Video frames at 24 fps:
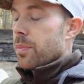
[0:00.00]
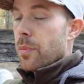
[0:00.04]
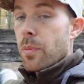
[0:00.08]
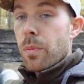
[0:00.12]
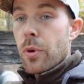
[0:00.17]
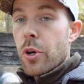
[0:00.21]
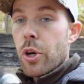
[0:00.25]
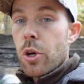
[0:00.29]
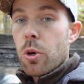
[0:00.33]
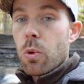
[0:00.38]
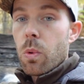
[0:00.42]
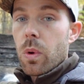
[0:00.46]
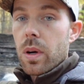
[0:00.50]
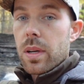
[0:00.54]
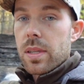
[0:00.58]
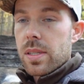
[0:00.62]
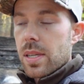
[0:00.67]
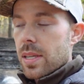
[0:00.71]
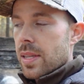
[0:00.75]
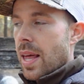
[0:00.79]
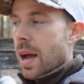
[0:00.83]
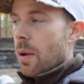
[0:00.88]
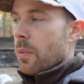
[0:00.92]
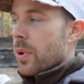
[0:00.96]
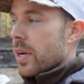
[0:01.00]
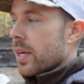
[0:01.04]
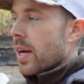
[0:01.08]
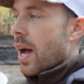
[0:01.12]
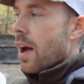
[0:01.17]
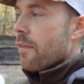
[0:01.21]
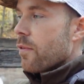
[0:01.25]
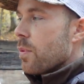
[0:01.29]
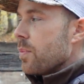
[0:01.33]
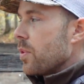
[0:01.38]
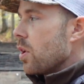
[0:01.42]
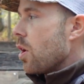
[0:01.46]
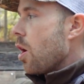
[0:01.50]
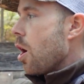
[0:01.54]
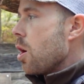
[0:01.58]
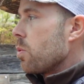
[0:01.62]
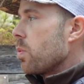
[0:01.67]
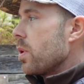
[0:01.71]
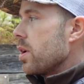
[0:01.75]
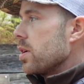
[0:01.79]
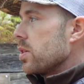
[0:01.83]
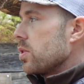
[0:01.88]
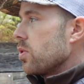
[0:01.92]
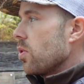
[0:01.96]
new ones that we got from the
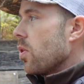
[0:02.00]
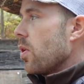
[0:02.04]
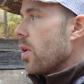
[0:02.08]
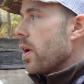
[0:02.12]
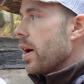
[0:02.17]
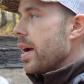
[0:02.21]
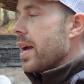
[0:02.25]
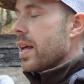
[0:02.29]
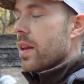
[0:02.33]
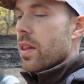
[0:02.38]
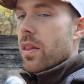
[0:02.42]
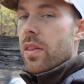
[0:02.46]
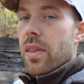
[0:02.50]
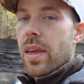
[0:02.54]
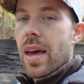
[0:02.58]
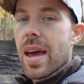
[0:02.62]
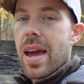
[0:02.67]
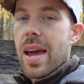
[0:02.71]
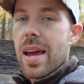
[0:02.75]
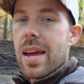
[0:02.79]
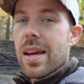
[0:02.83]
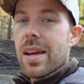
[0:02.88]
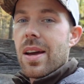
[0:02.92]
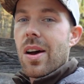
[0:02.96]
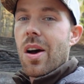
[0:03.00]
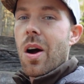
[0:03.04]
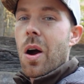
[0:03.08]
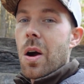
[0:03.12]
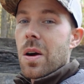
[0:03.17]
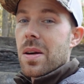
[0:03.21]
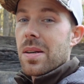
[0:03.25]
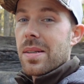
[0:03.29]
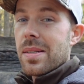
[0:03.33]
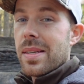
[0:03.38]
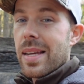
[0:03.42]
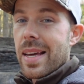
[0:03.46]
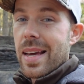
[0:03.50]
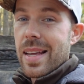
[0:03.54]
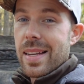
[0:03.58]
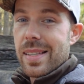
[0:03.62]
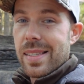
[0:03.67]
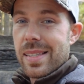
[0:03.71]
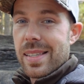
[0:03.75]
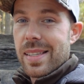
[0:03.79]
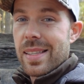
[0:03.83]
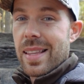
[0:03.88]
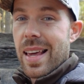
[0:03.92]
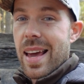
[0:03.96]
hardware store and they are
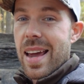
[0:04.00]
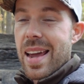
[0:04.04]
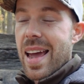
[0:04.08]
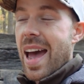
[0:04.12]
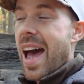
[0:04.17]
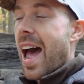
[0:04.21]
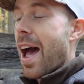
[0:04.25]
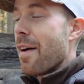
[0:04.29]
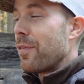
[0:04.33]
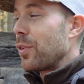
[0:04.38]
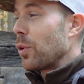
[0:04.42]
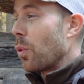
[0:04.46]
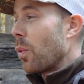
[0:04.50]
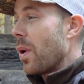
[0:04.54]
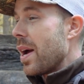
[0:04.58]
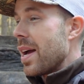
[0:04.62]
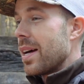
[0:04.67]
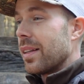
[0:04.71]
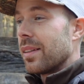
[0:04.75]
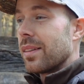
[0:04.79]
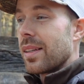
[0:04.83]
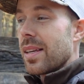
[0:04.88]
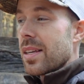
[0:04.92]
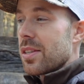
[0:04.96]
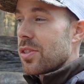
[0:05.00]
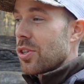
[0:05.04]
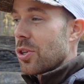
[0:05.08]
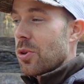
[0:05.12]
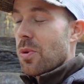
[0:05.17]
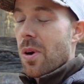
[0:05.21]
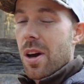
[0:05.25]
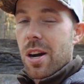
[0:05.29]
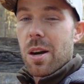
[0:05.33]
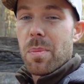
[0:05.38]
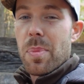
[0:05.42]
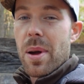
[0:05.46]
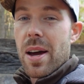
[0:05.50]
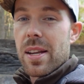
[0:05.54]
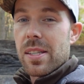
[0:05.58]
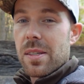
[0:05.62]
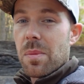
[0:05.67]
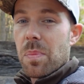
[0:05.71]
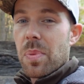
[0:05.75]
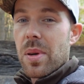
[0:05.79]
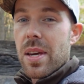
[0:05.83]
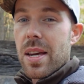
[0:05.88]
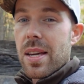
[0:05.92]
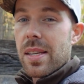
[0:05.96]
dense. They have to weigh at least 200 pounds a
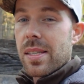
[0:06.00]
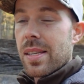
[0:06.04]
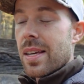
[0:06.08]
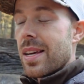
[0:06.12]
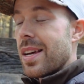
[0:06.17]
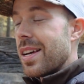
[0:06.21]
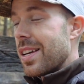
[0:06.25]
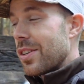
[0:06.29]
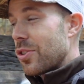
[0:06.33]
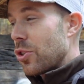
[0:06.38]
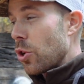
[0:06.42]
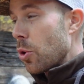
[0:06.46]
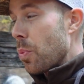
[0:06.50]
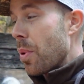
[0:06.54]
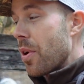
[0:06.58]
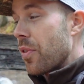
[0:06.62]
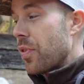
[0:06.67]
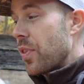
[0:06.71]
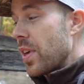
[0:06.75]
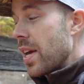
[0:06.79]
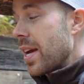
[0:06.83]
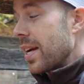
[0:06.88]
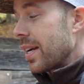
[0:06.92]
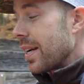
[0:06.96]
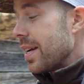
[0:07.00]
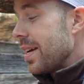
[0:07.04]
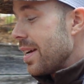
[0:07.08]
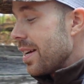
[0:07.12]
piece, super thick,